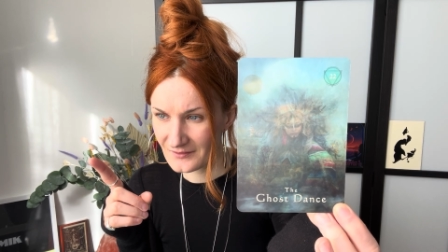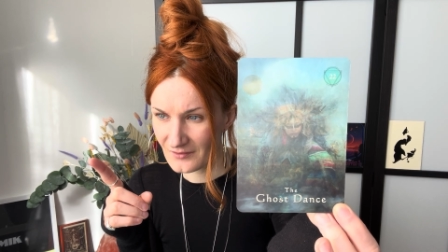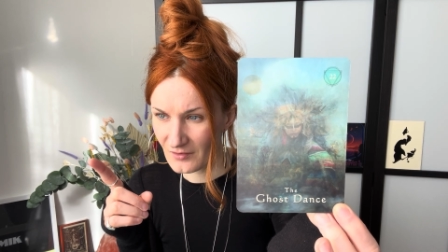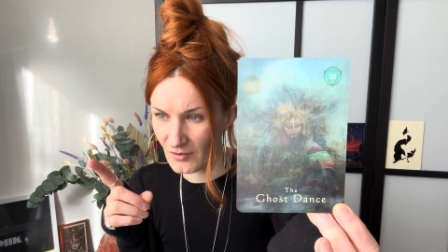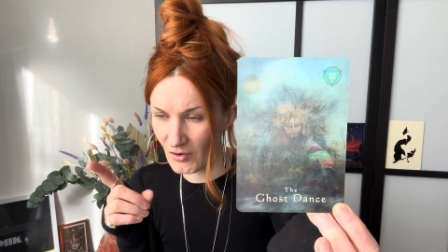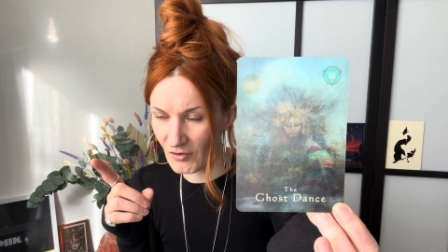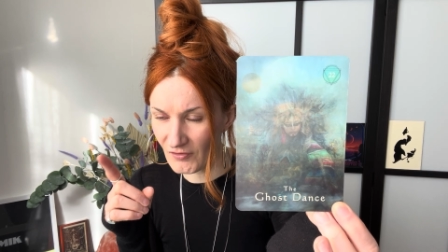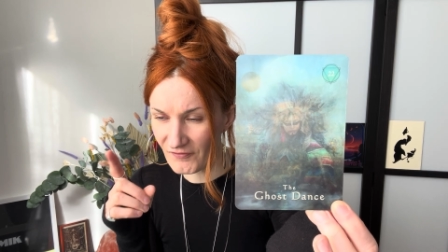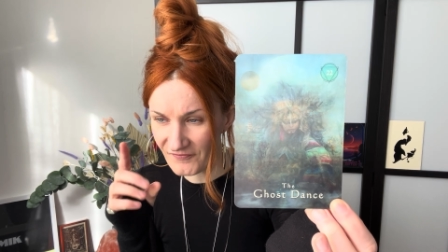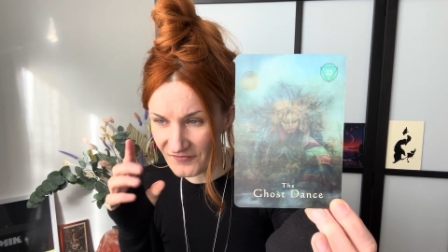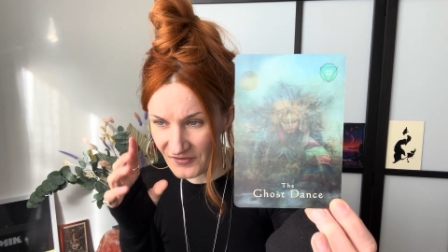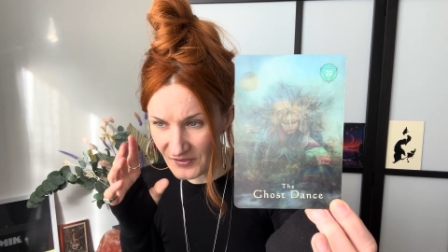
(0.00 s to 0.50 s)

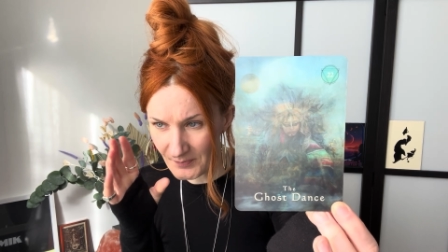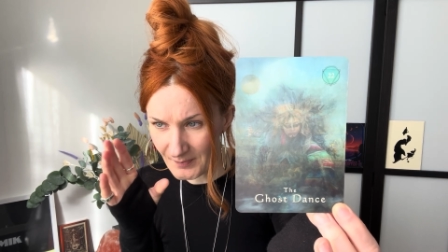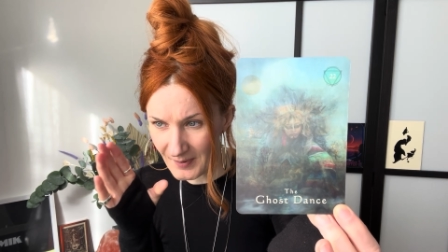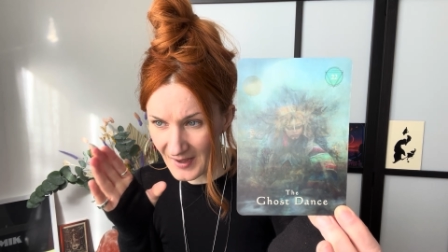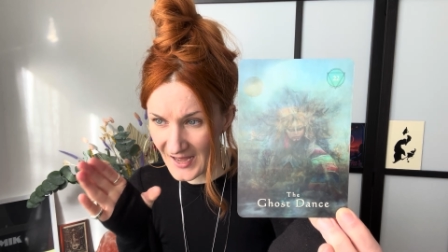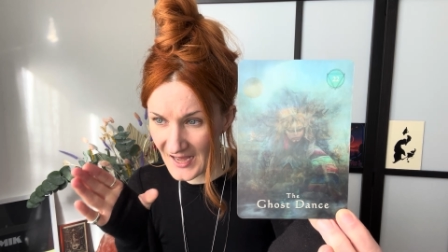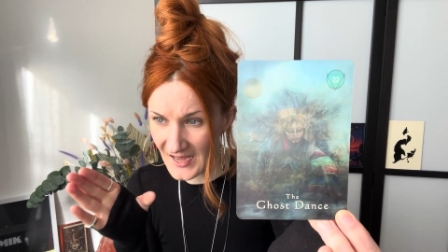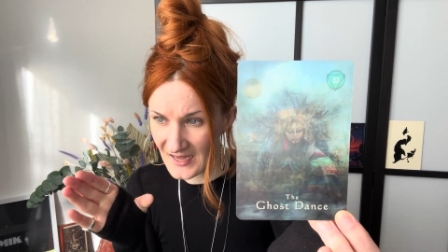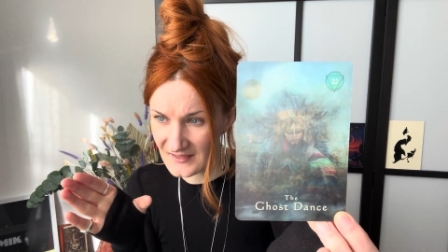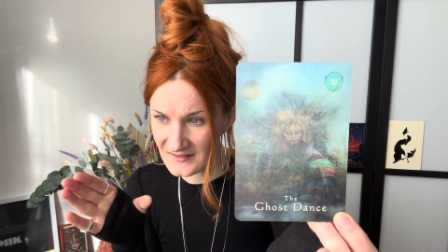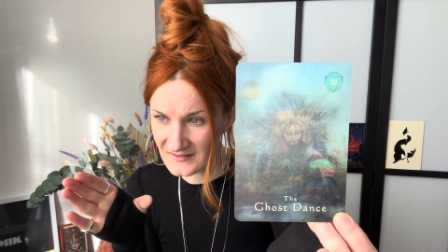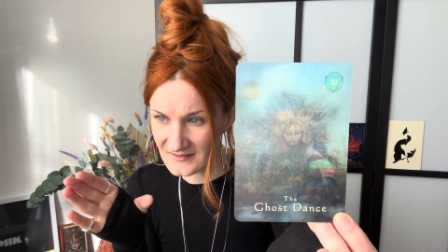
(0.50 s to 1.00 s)
of the
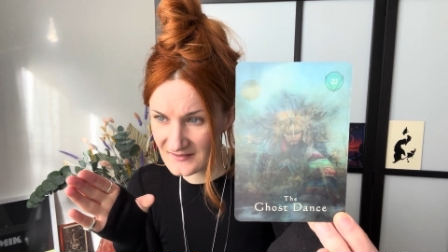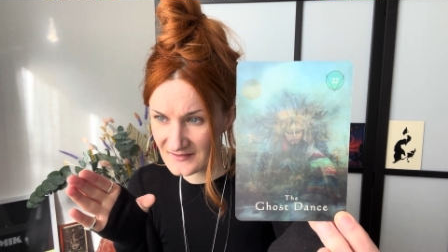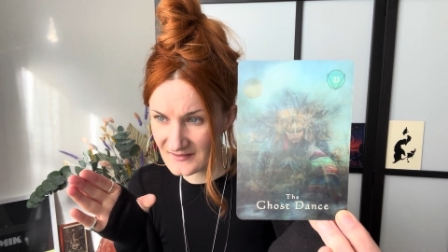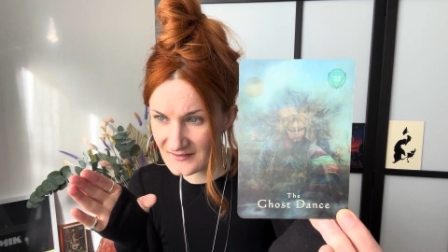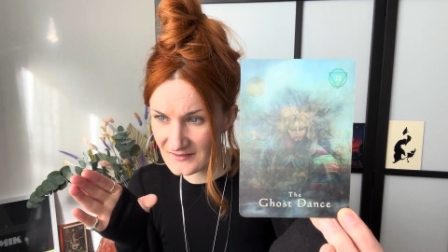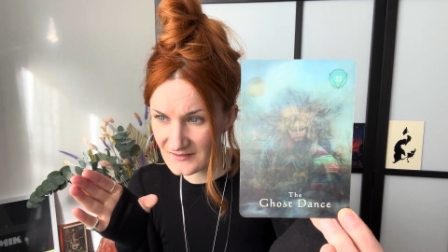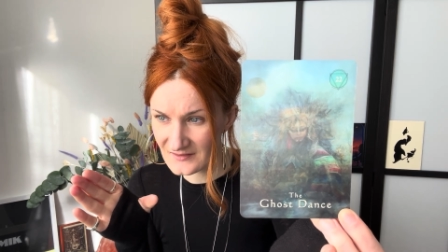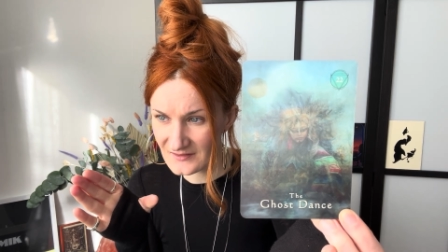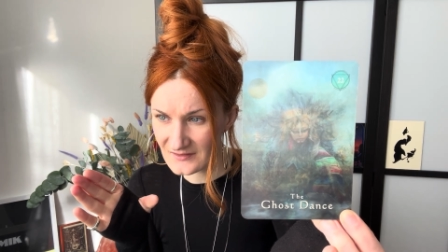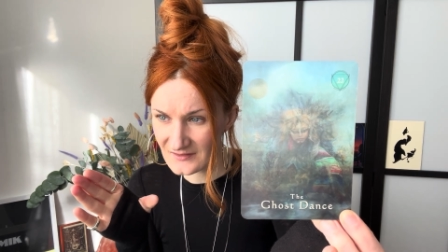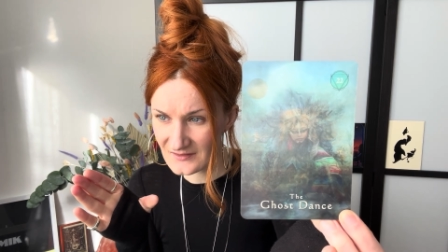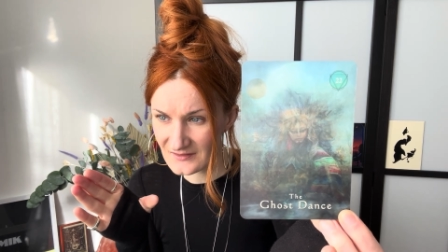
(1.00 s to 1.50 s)

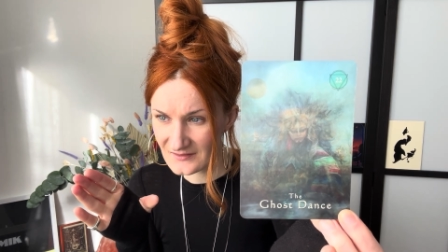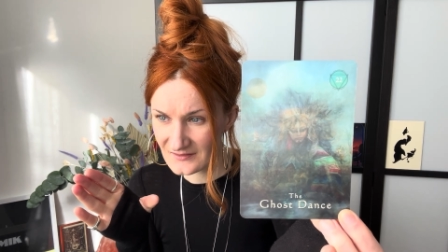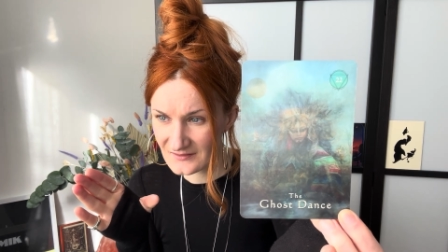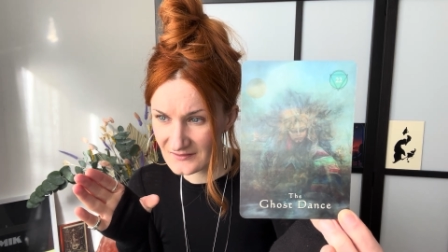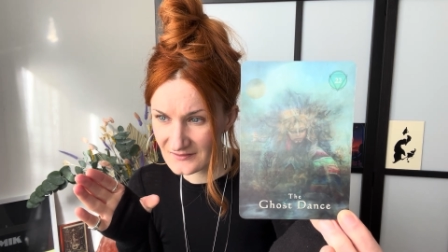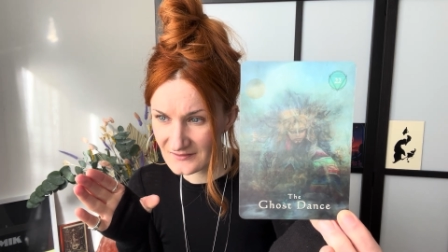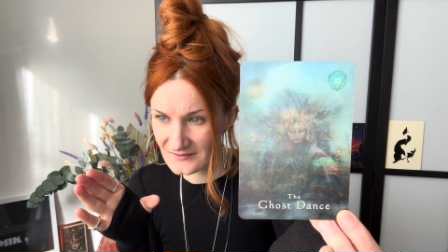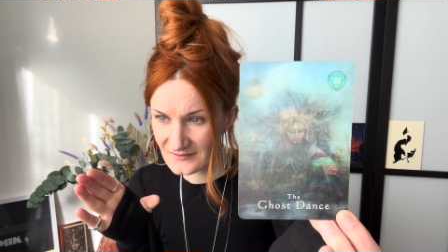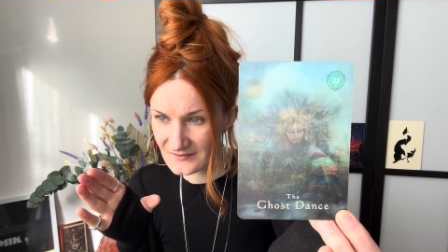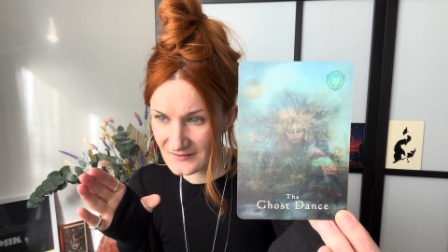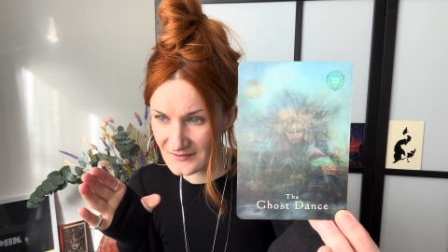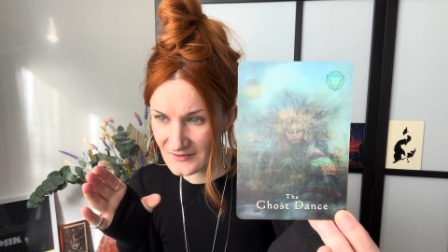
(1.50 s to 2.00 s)
past,
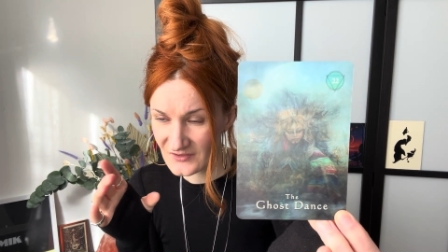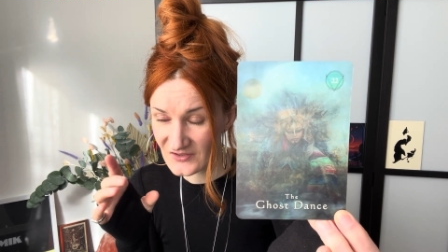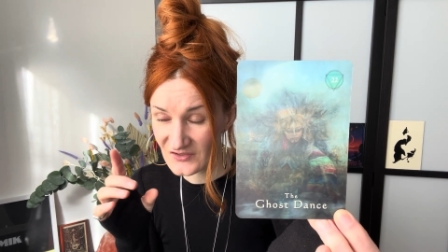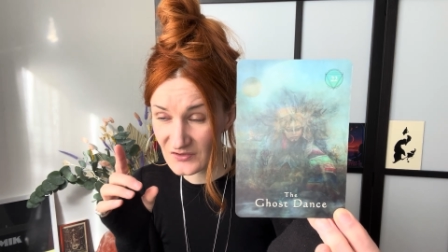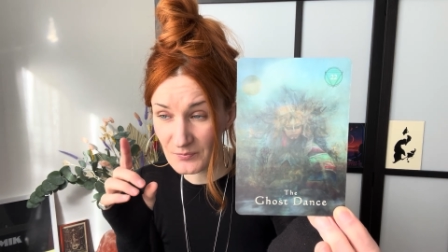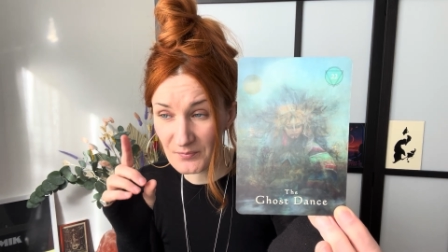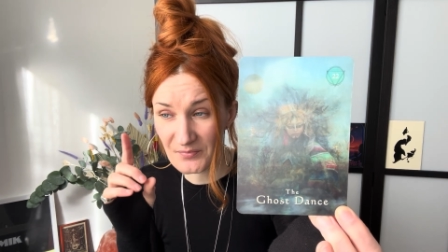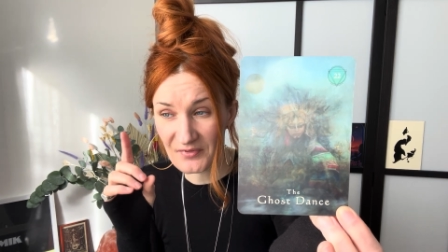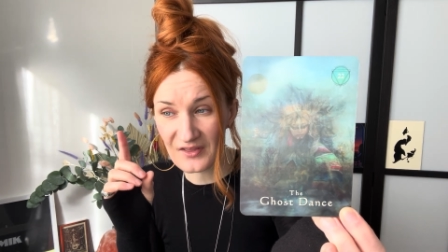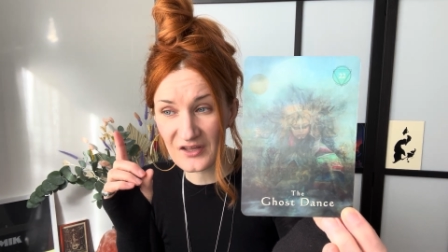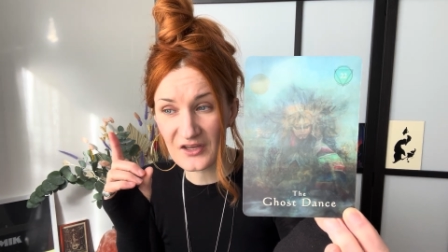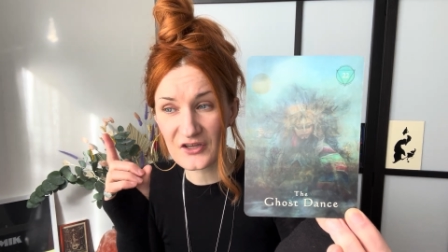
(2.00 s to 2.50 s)

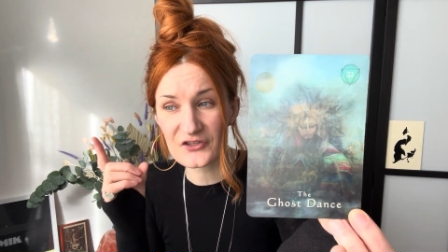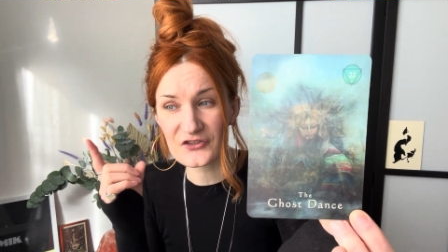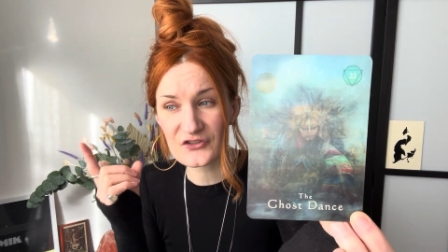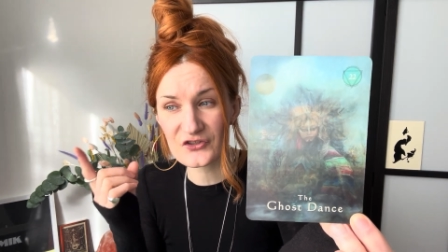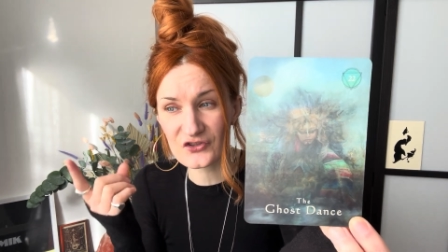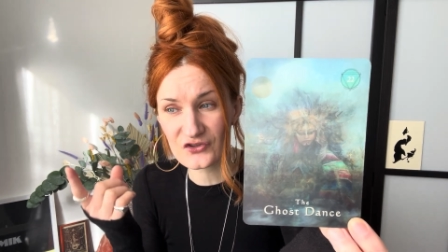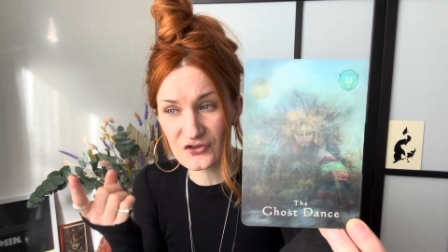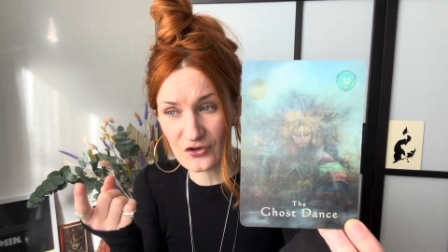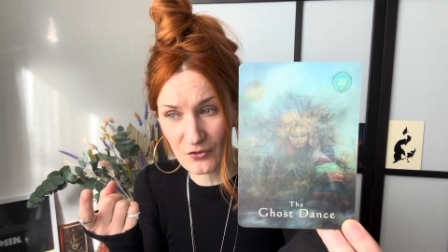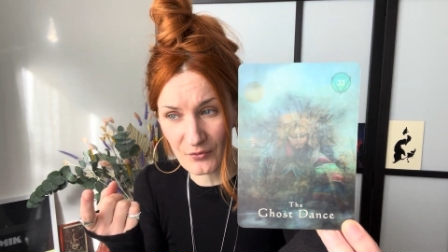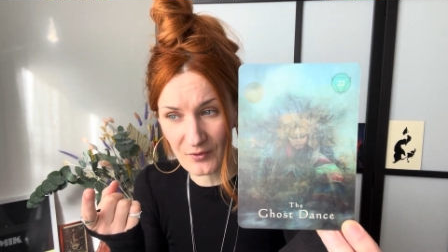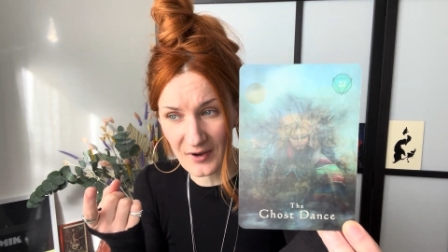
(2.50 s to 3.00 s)
something
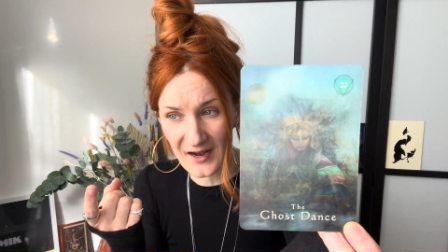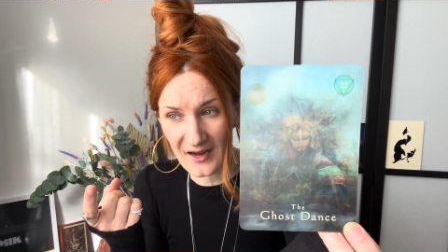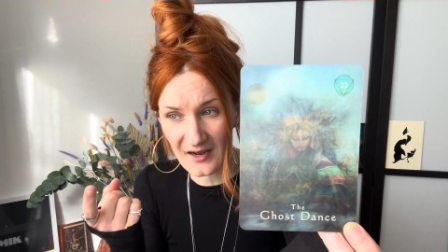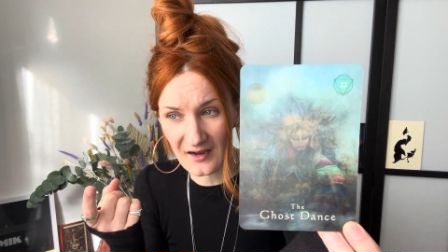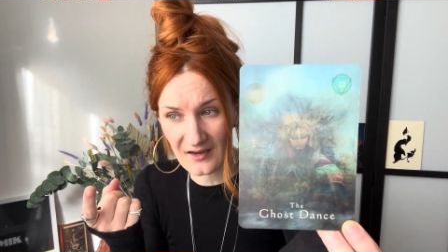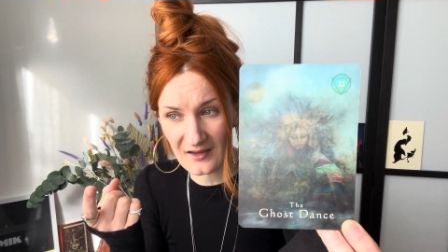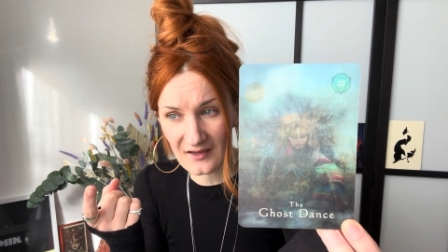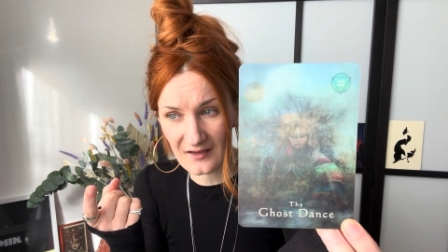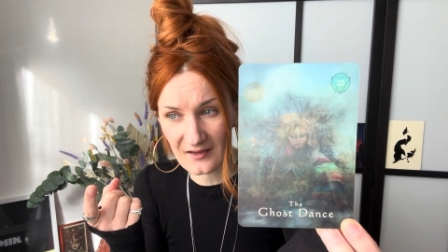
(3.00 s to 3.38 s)
historic,